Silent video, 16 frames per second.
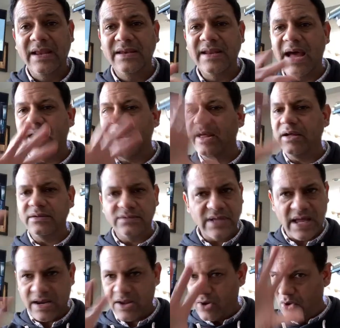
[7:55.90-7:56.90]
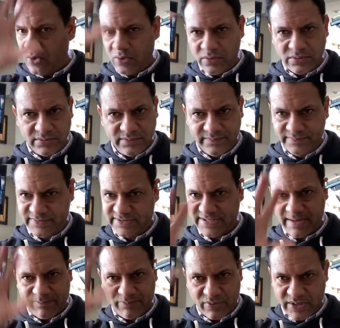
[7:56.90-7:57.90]
Not a, not a whole
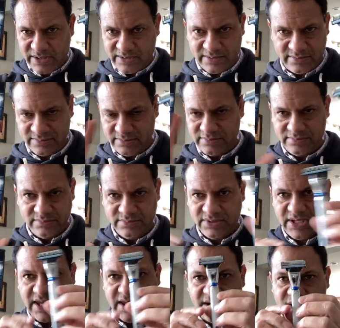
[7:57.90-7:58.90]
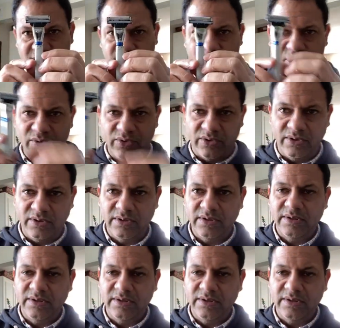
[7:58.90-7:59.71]
separate kit and caboodle.